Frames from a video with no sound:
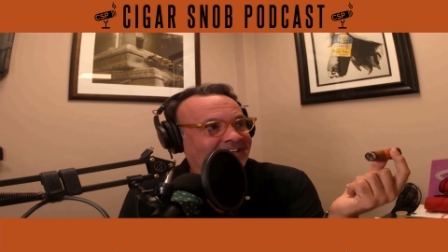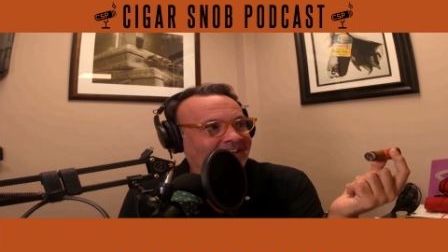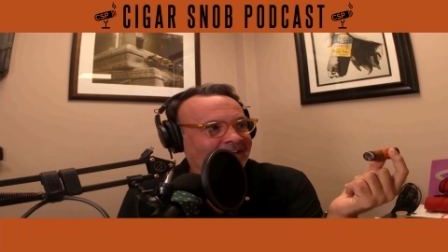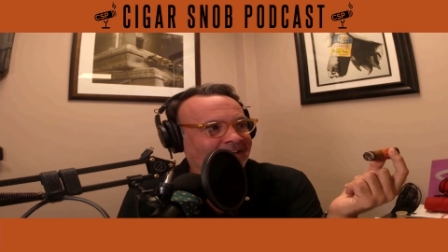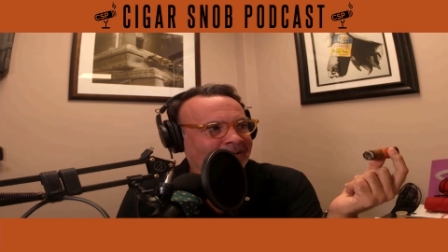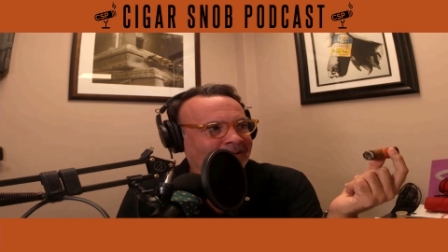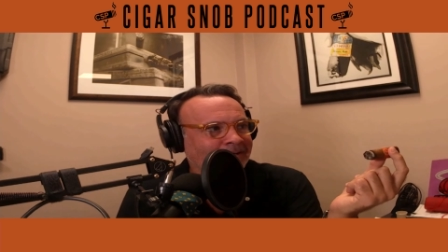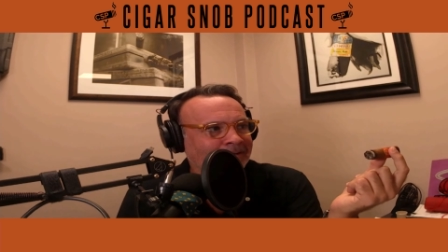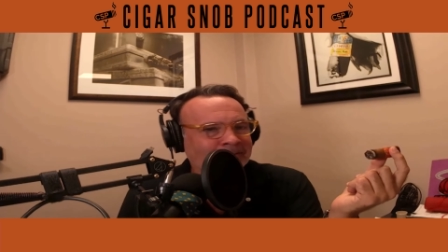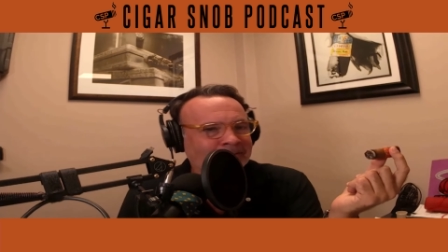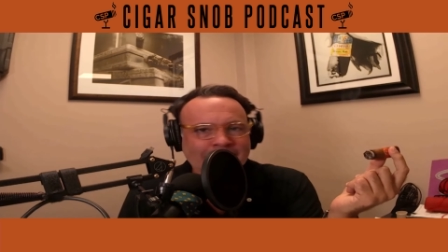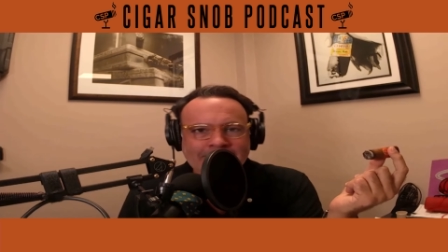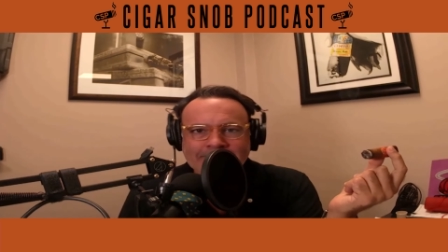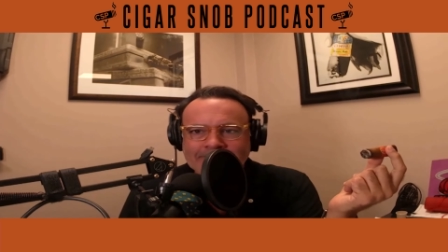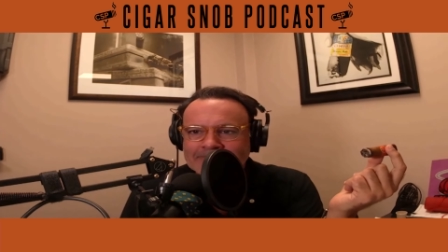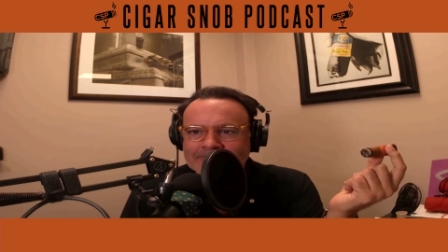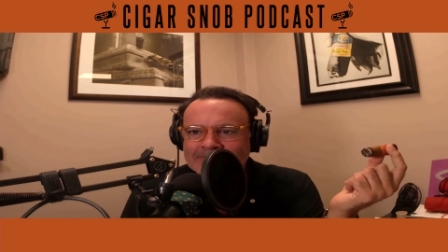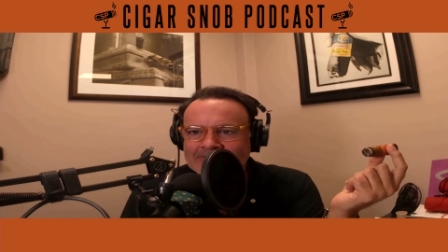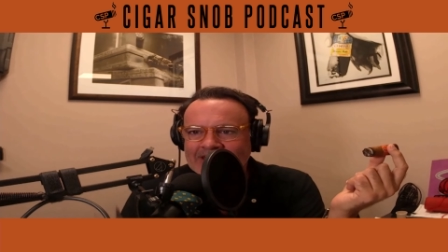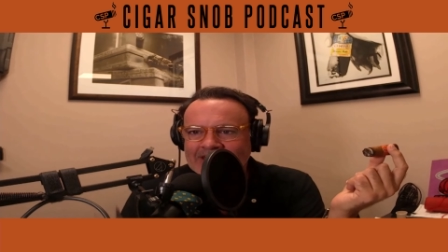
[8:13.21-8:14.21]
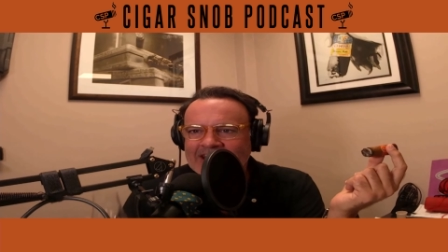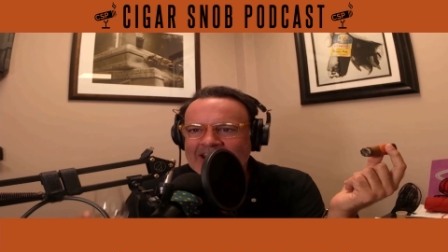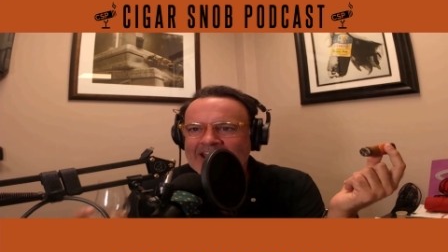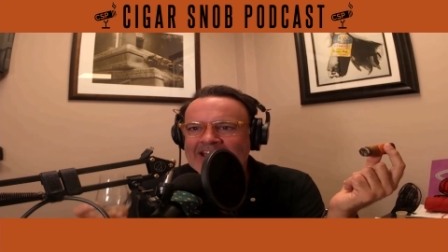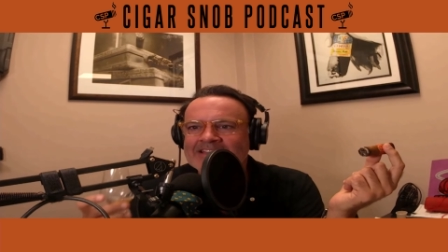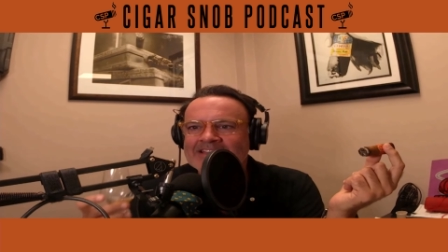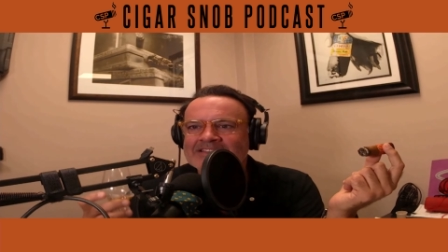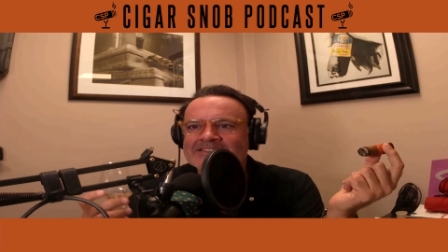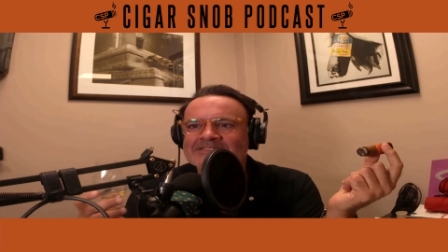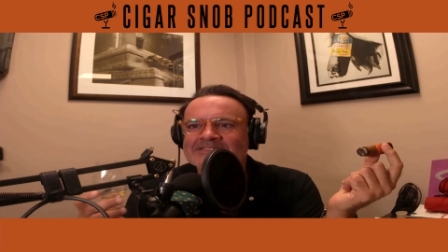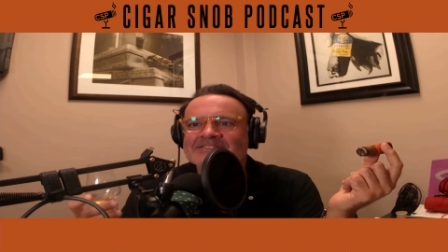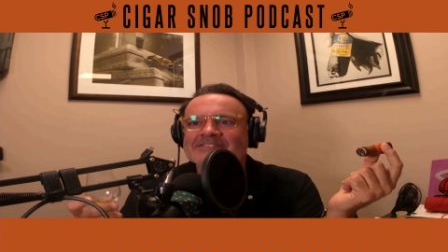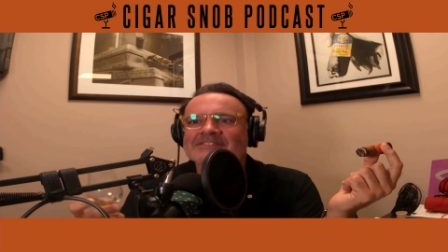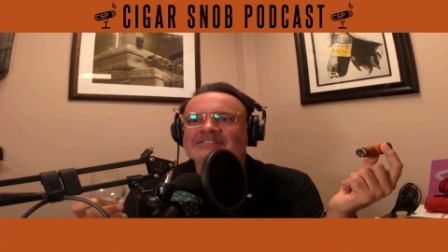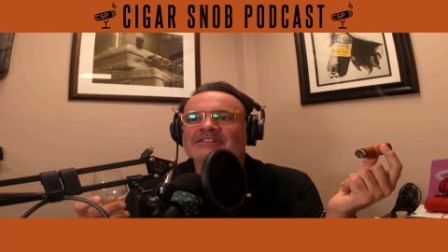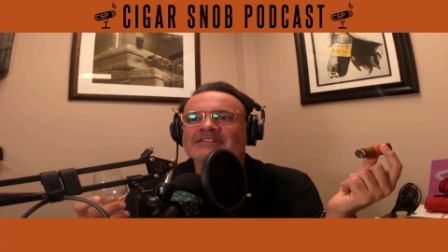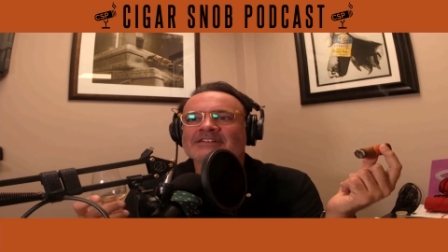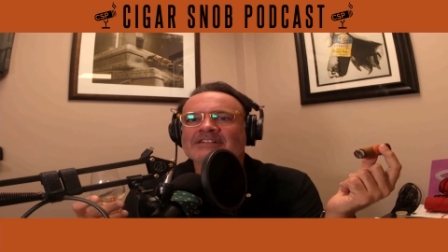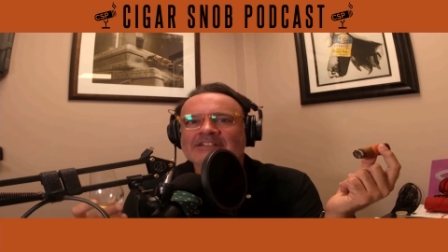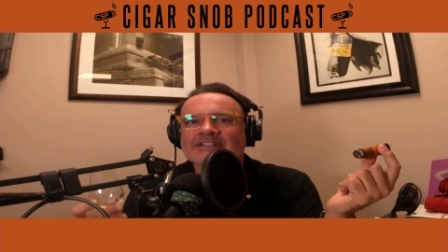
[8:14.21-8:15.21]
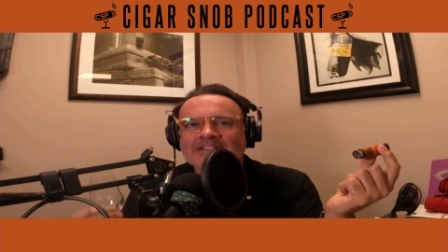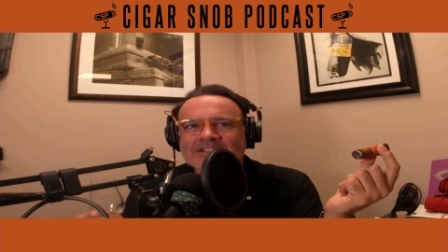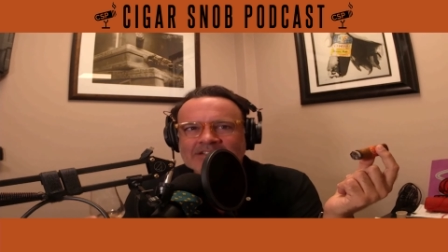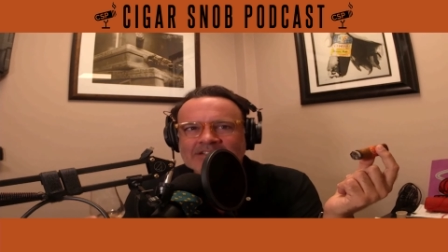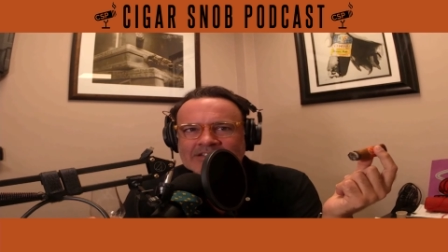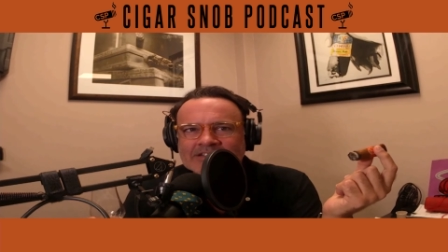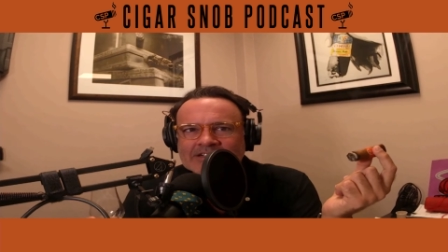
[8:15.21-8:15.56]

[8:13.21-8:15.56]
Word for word: Um, it has mm.